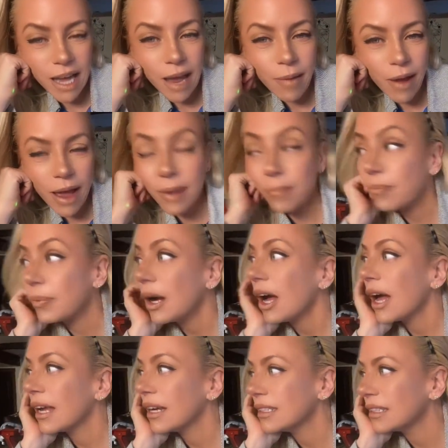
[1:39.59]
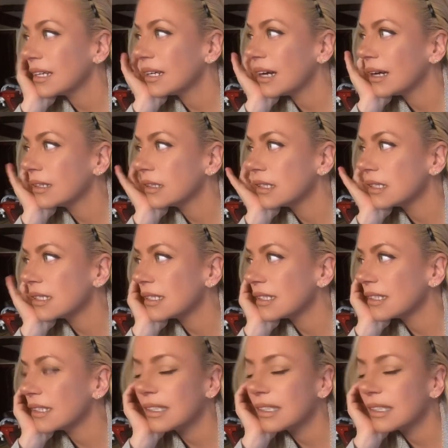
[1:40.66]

I had bought this